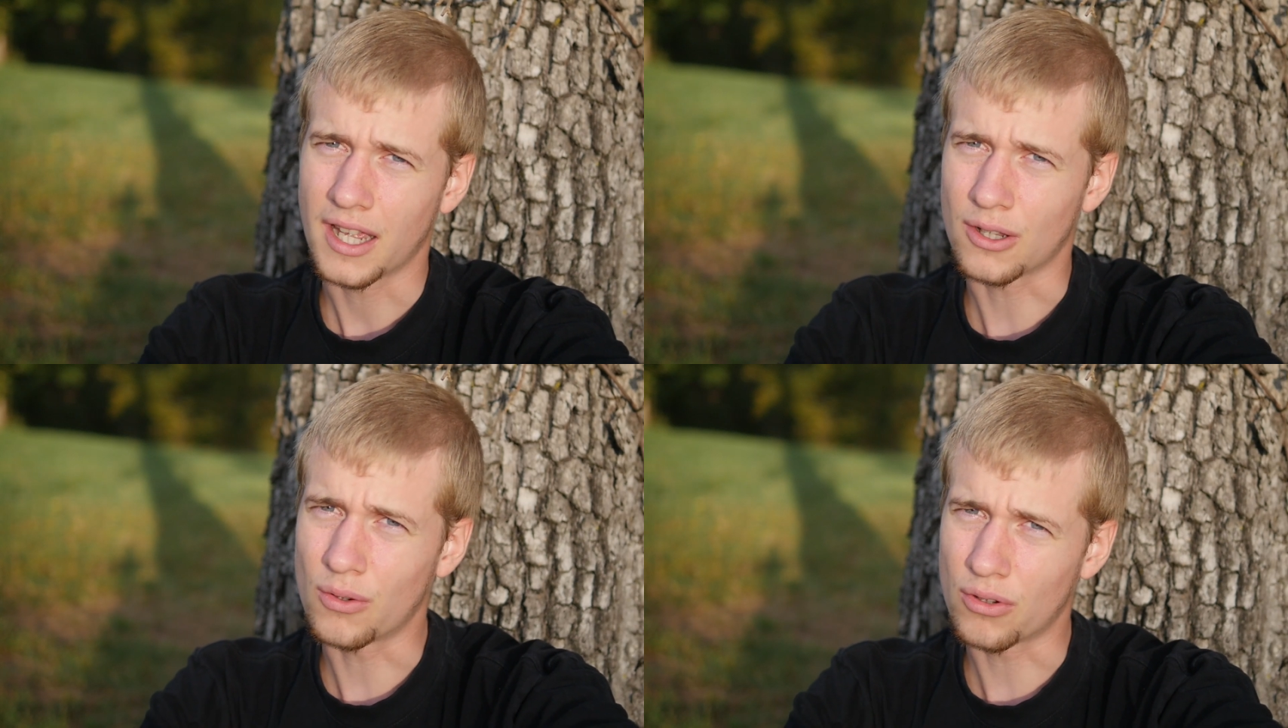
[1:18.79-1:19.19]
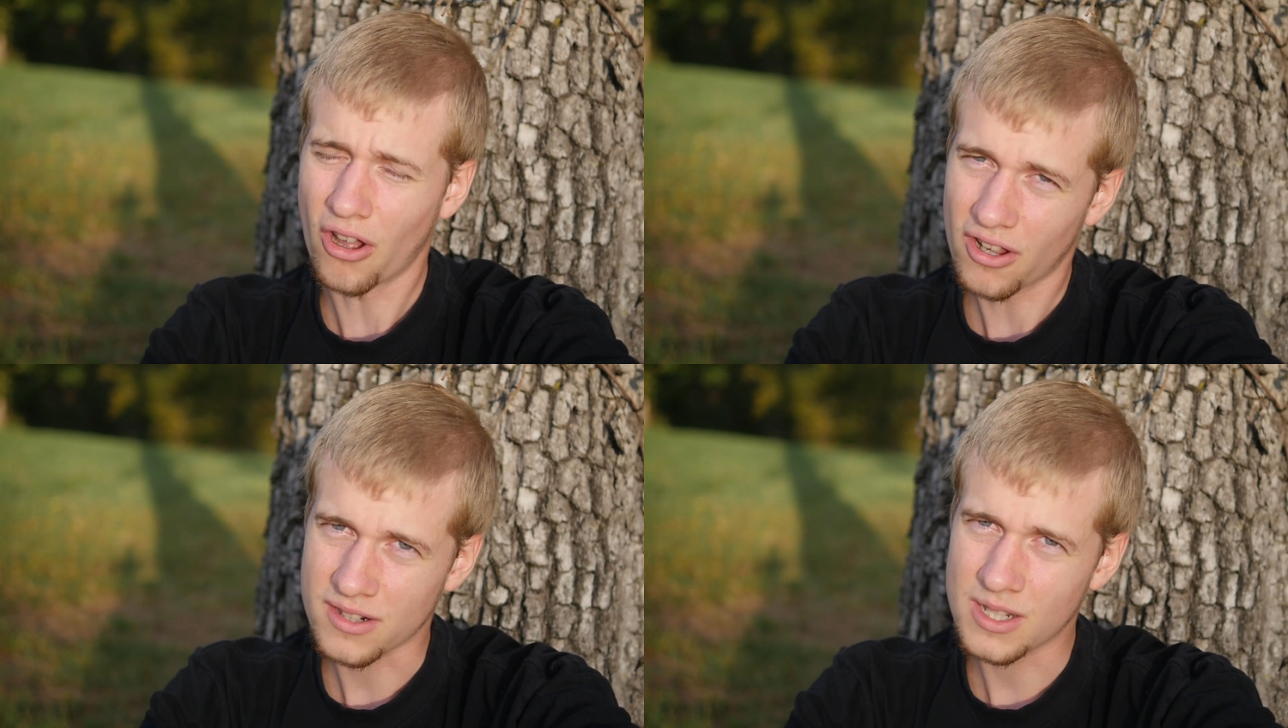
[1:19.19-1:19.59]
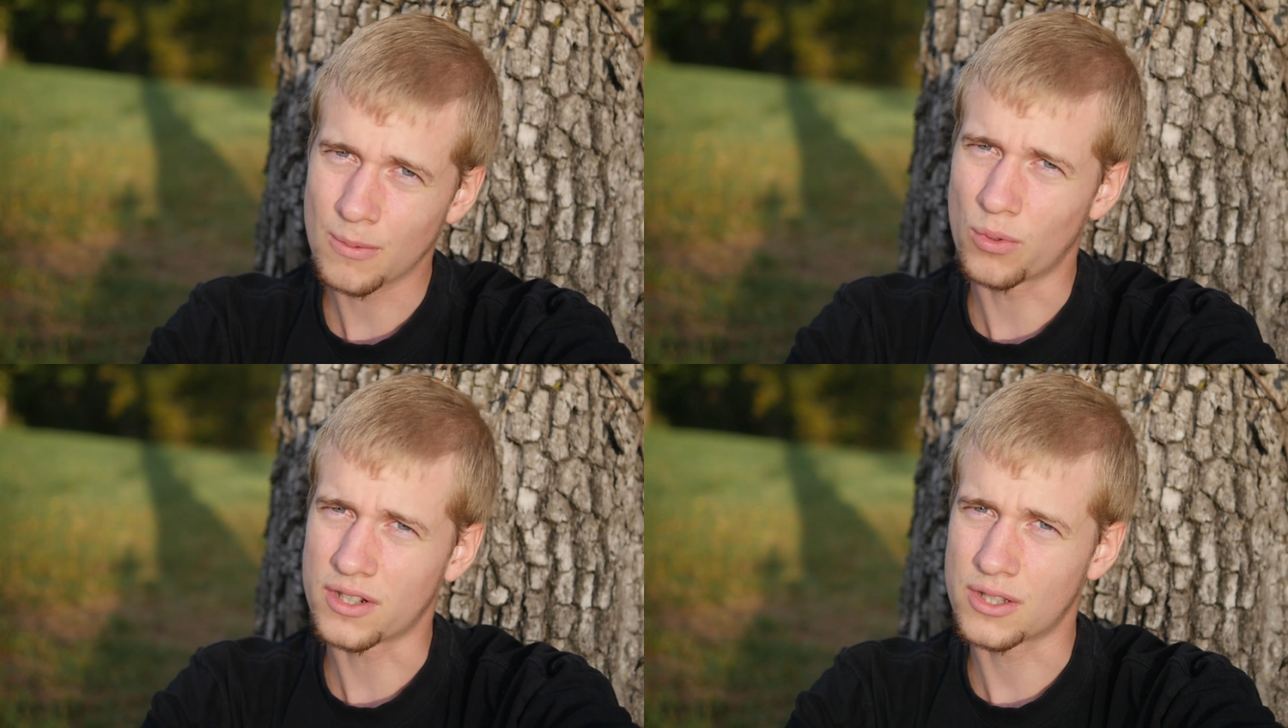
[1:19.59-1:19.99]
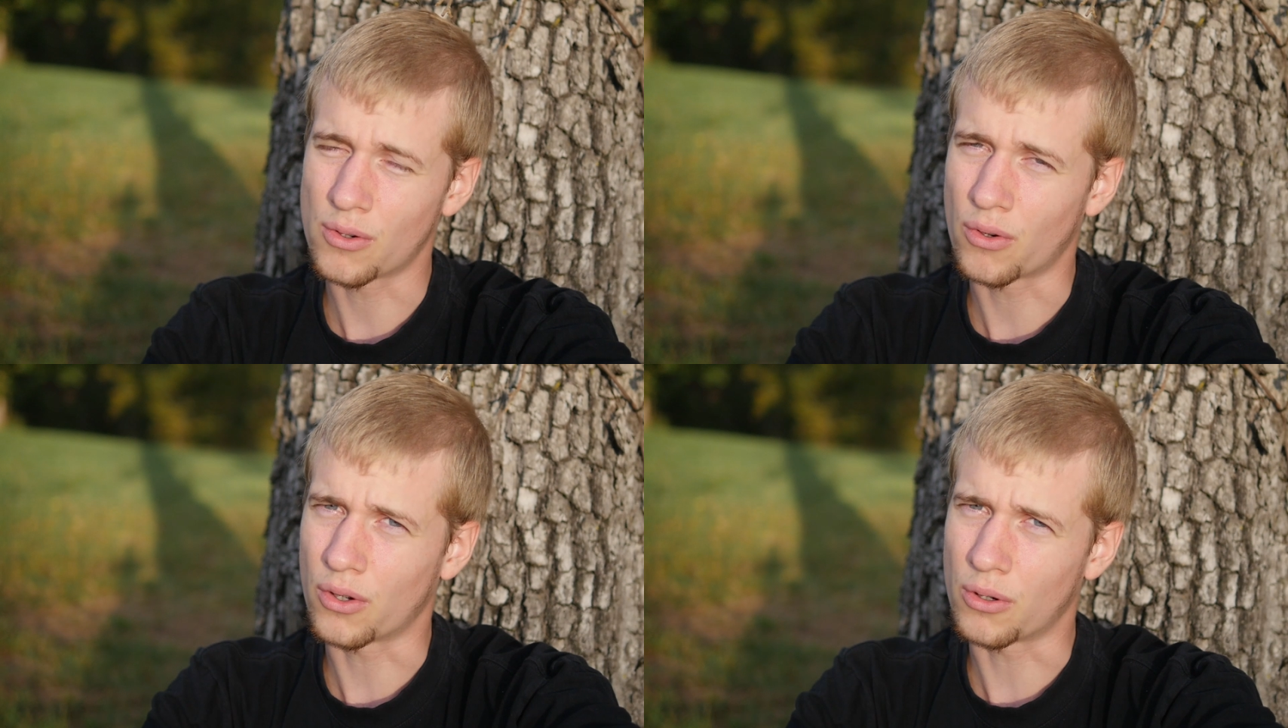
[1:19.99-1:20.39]
and go knock on someone's
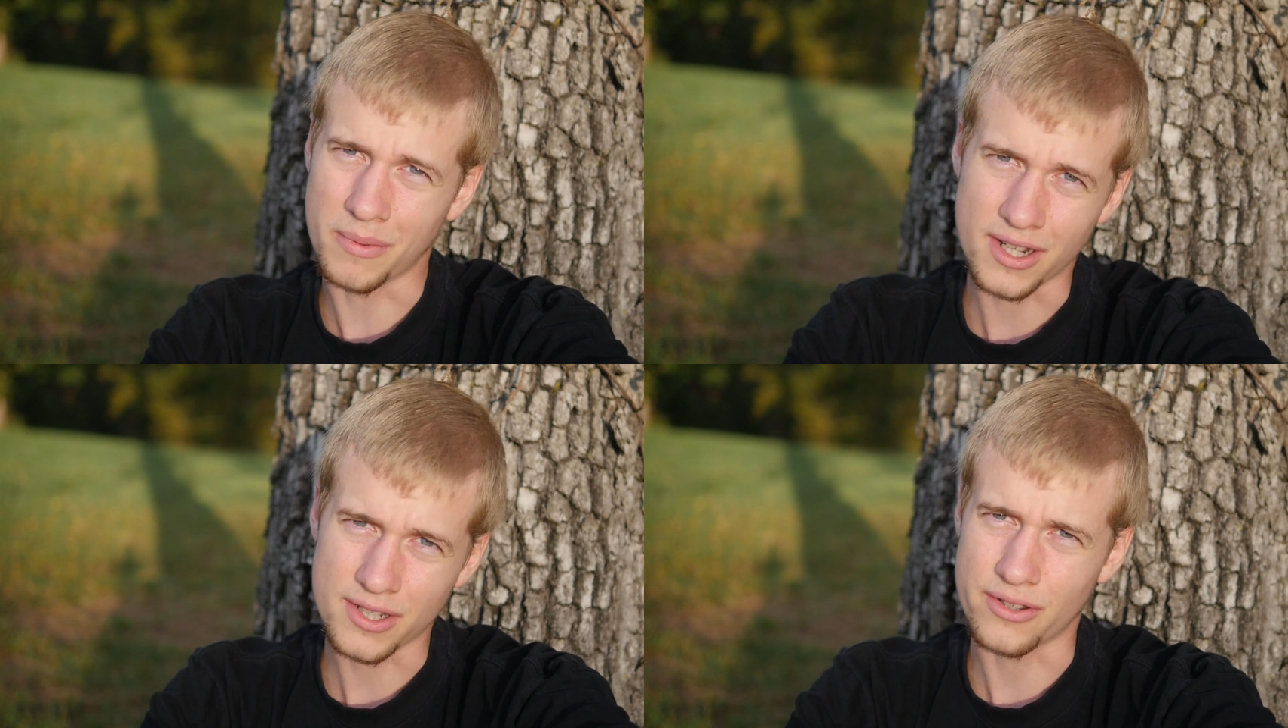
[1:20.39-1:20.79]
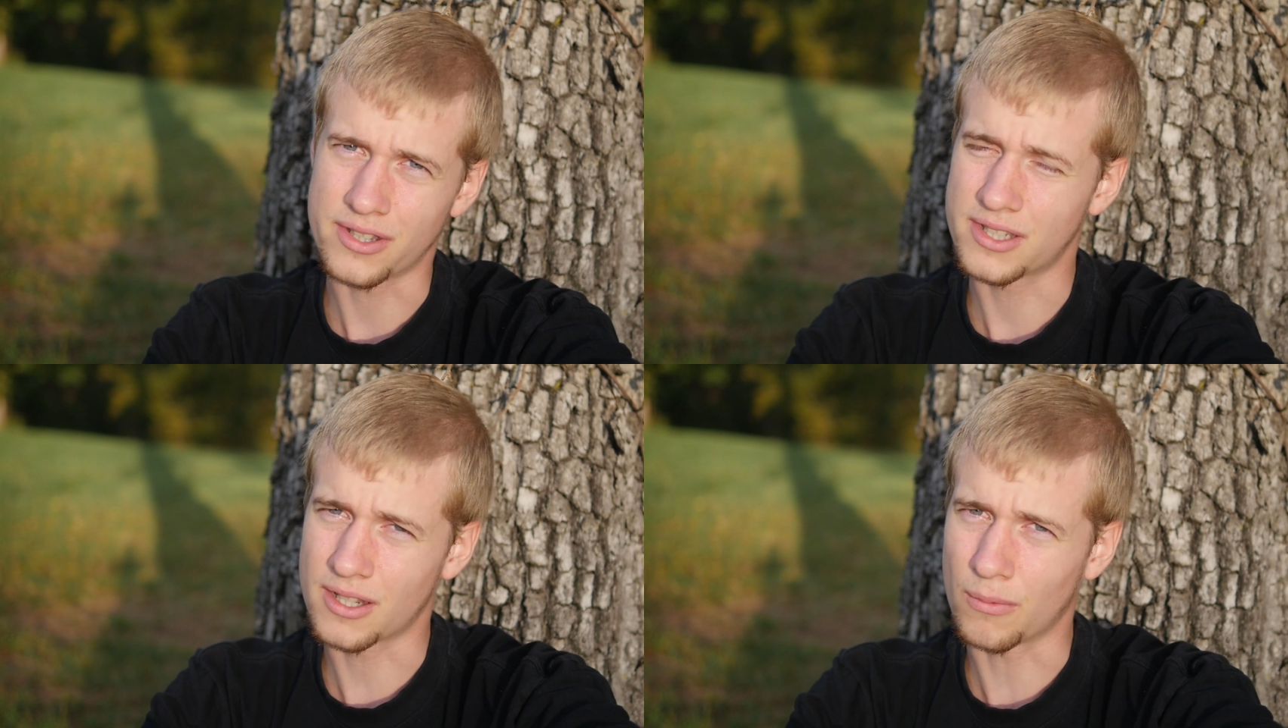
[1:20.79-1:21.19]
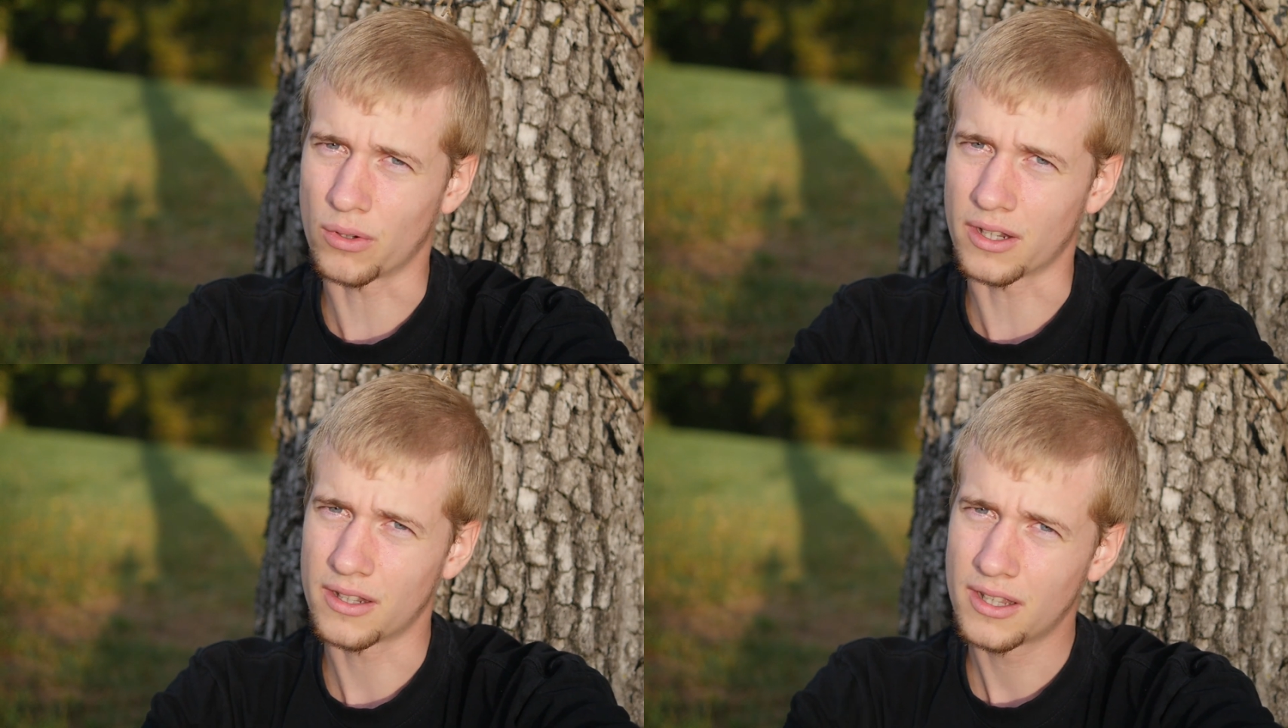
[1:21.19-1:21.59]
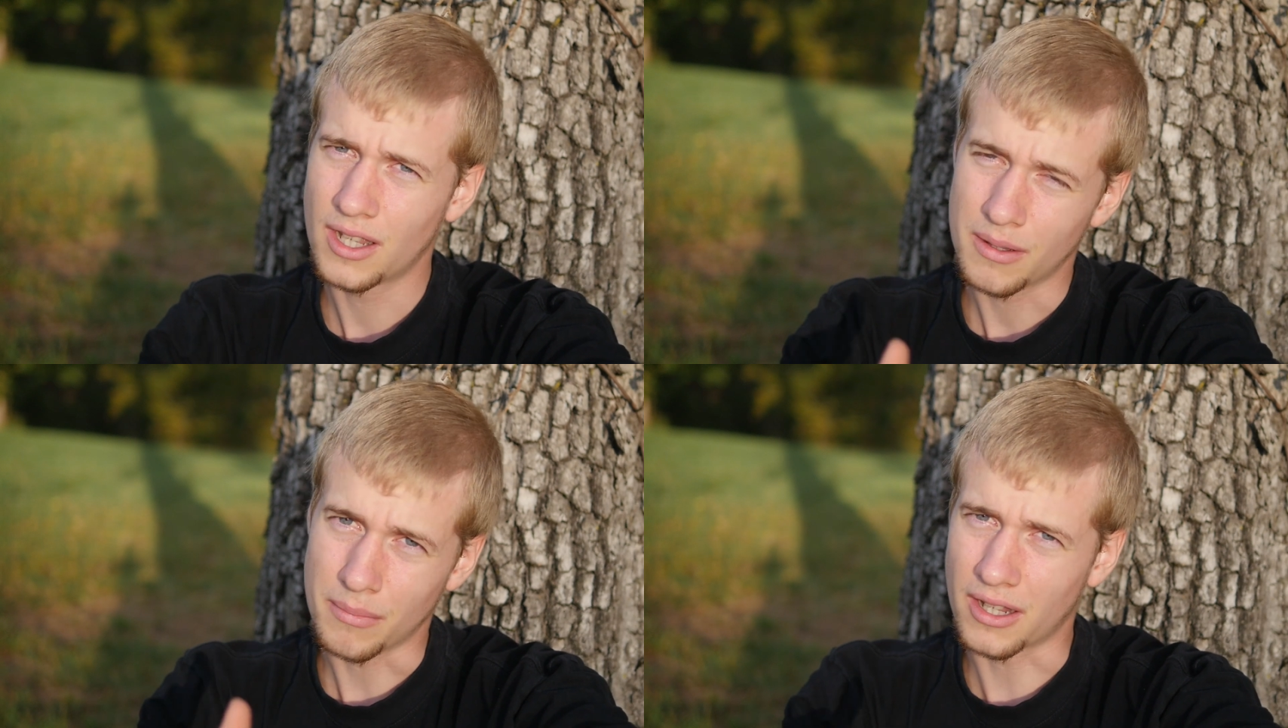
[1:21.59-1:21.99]
door or minister to someone.